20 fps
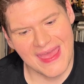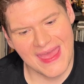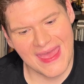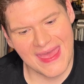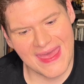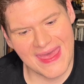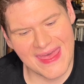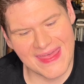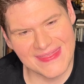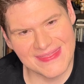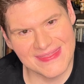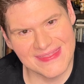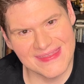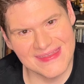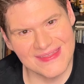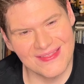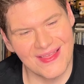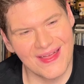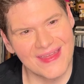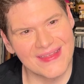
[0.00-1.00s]

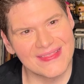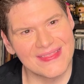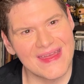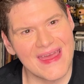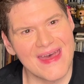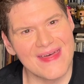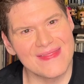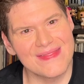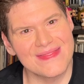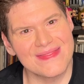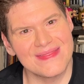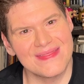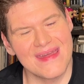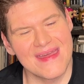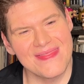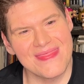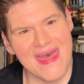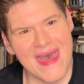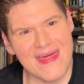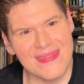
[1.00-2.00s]
and like that's
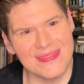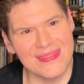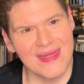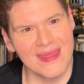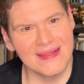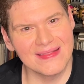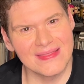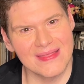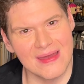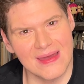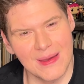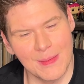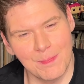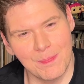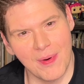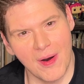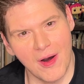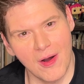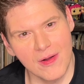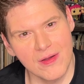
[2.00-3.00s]
and that's like the
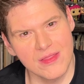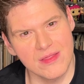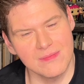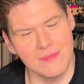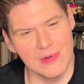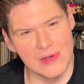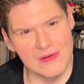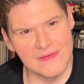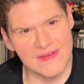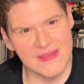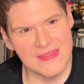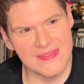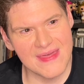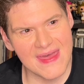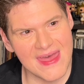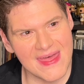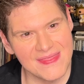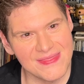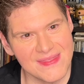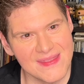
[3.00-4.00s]
bulk of the movie
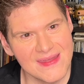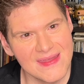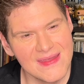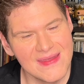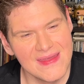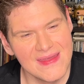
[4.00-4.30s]
then